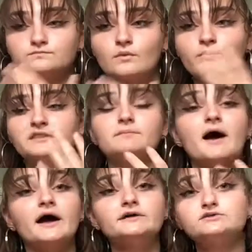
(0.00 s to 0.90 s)
with
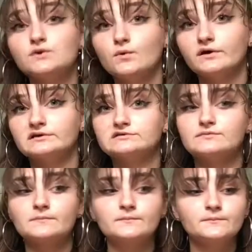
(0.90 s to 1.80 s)
buying toys
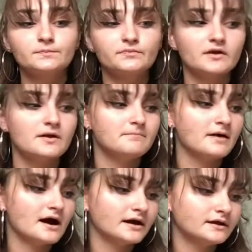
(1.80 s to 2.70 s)
and
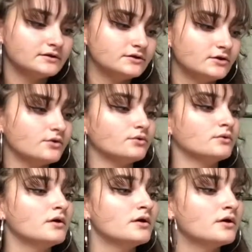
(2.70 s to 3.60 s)
buying, you know,
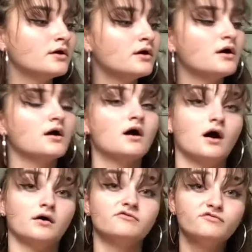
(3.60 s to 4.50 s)

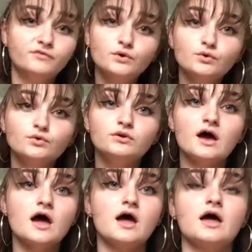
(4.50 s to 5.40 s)
food
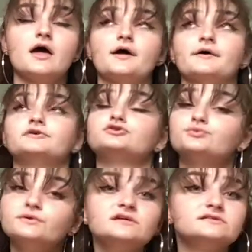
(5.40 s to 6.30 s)
and
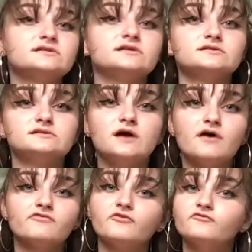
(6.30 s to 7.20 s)
treats and
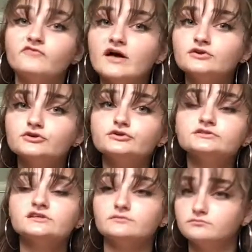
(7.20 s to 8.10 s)
stuff from
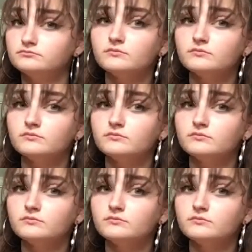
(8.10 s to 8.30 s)
vendors and